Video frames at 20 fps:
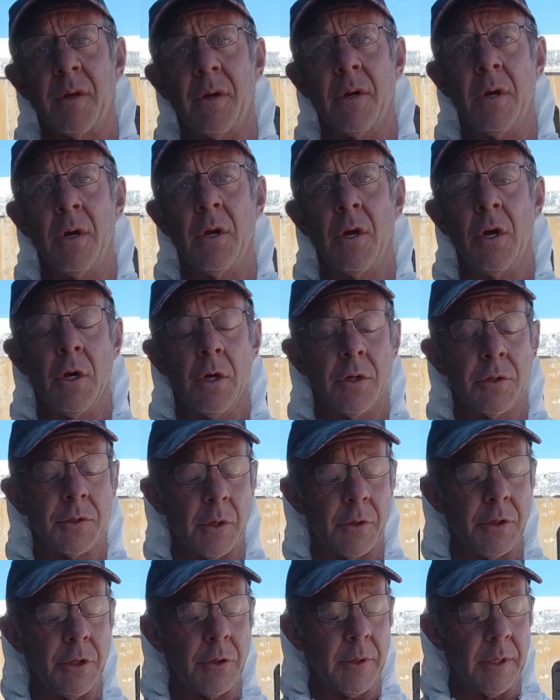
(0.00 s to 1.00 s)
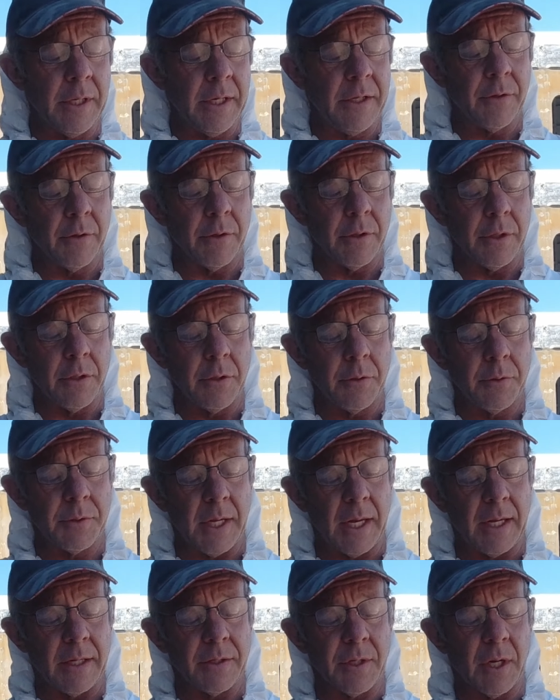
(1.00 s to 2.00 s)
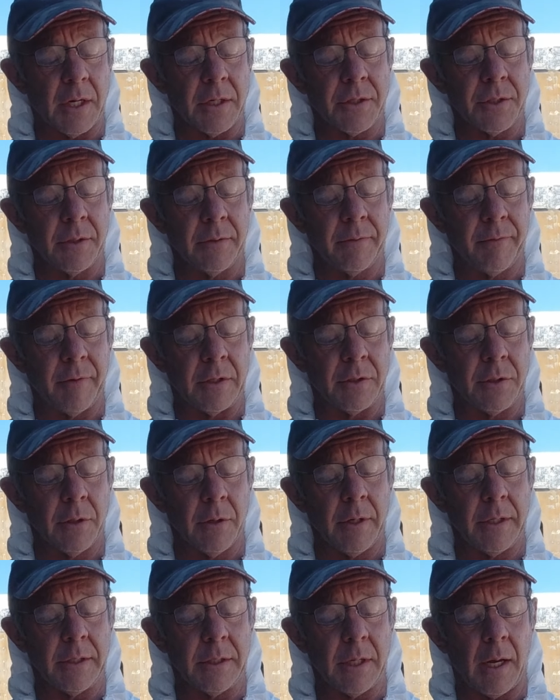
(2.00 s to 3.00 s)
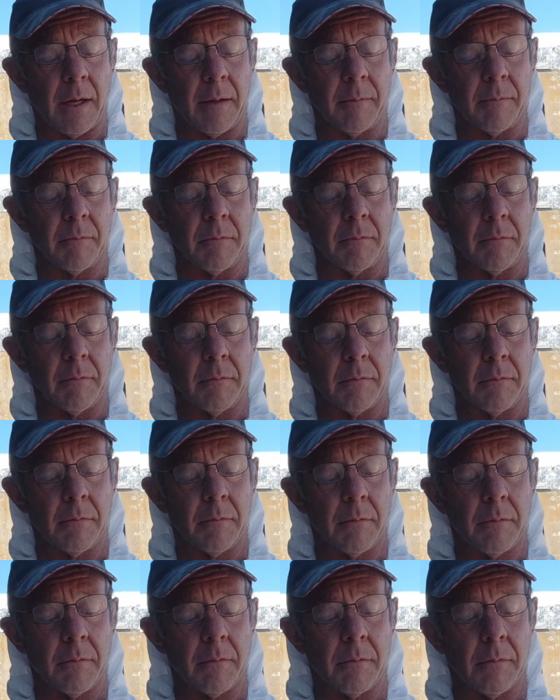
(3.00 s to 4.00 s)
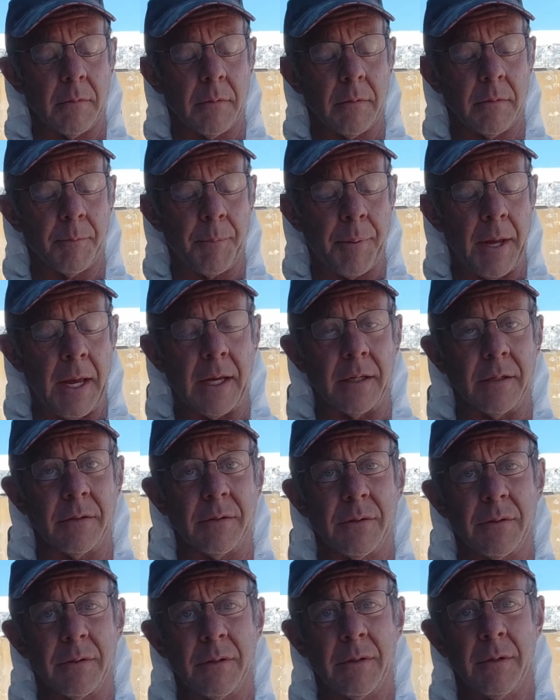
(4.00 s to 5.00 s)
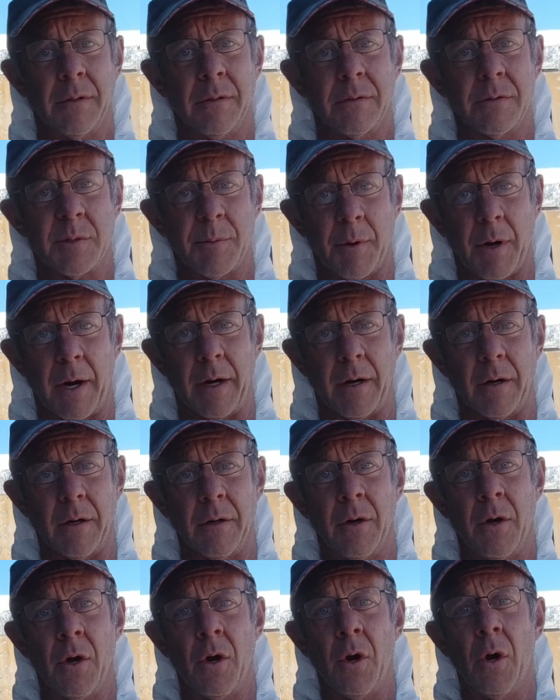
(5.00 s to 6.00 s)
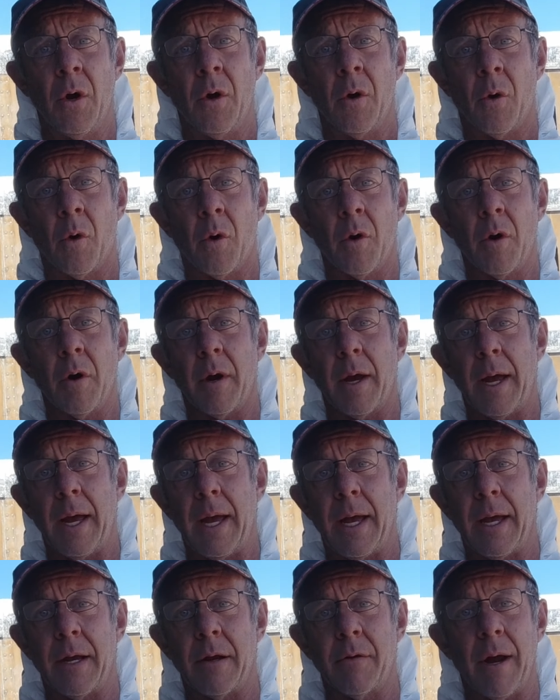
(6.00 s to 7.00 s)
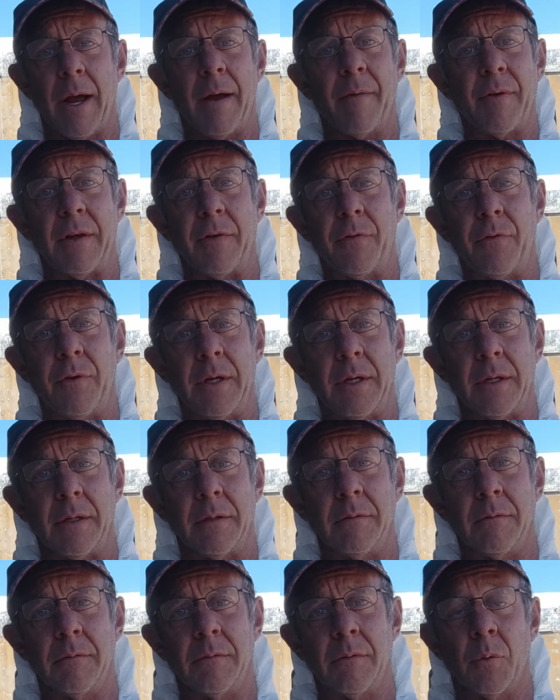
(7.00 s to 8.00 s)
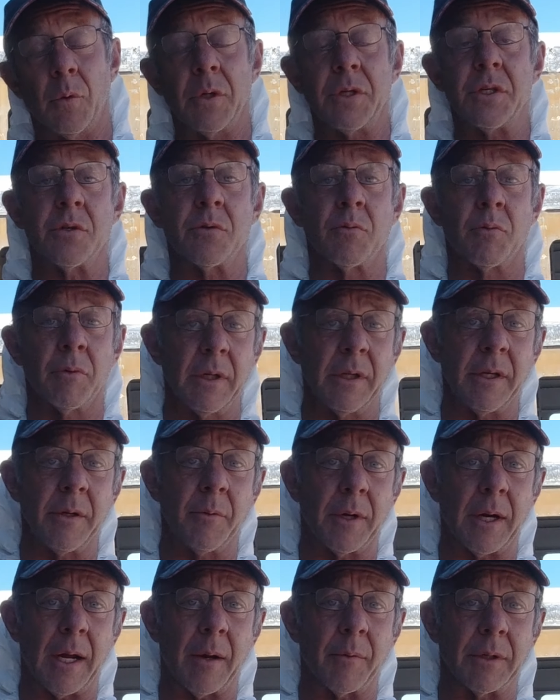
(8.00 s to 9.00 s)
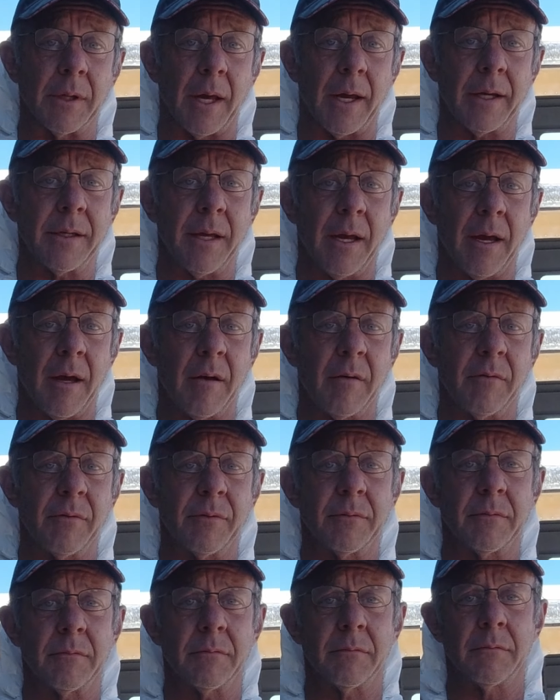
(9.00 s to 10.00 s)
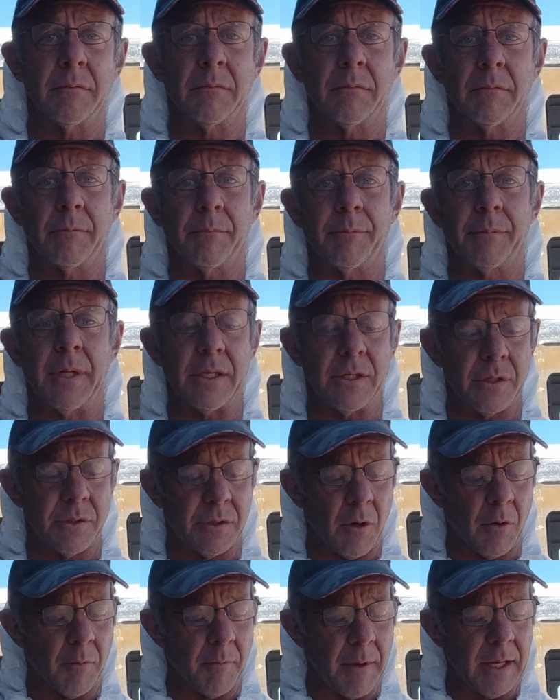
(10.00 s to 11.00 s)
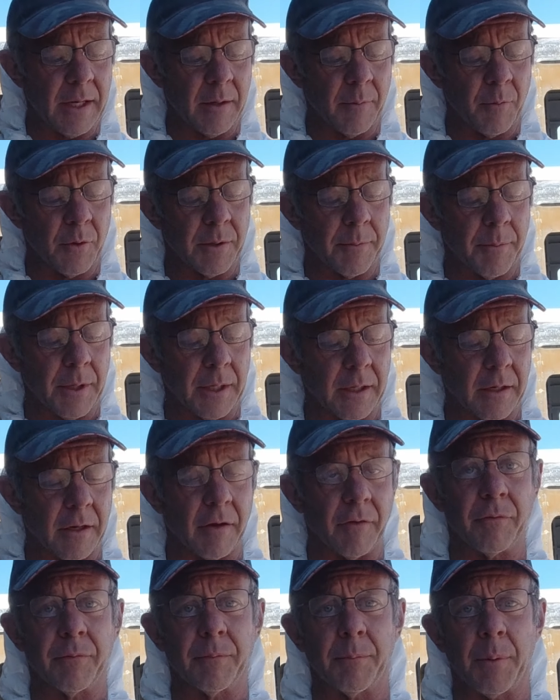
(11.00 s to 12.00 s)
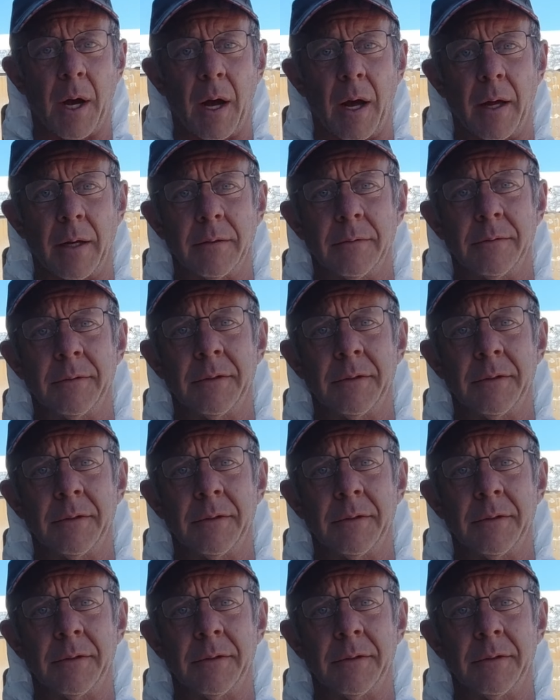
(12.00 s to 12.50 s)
Okay. So you can either use a suction venturi type paint sprayer or a gravity feed, which is really what I would like to have. Yeah. They just don't make them with a big enough pot.